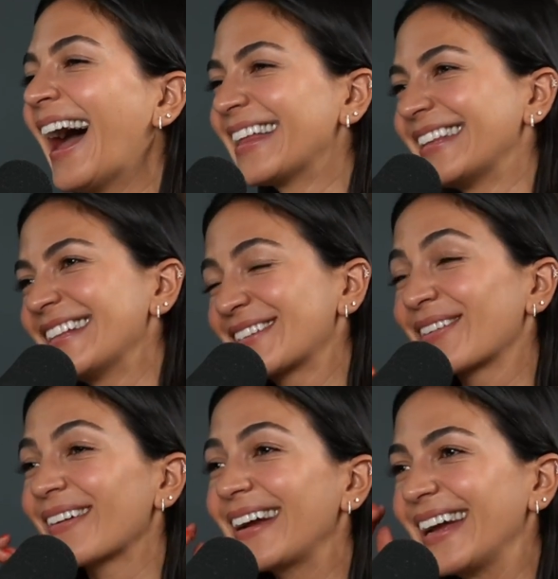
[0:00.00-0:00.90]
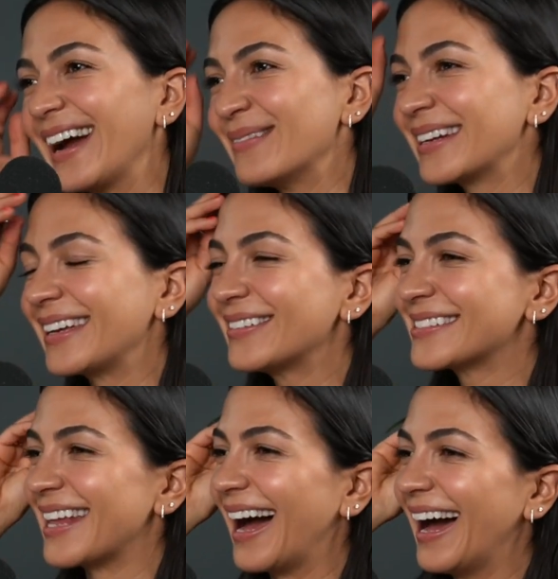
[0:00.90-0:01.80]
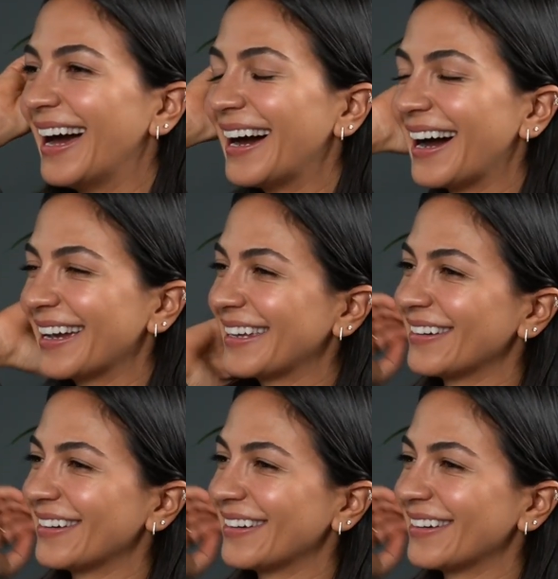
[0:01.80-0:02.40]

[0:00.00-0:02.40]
That's great. I'm going to use that. I can't.